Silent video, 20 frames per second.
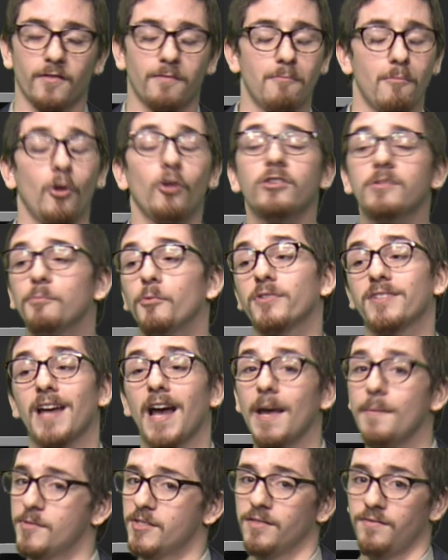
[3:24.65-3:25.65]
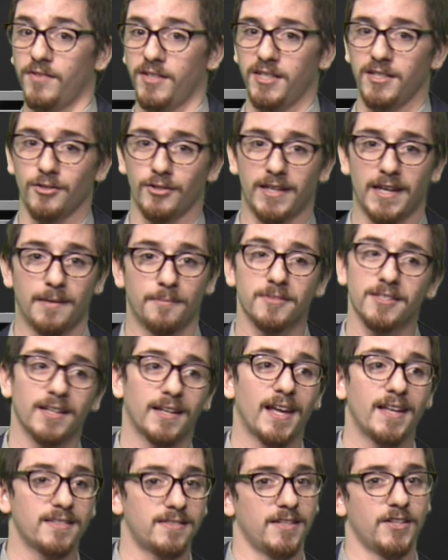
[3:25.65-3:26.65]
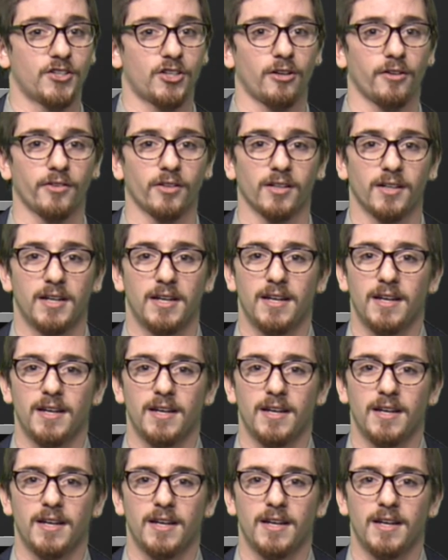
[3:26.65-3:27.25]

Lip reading: of multiple types of video games against each other.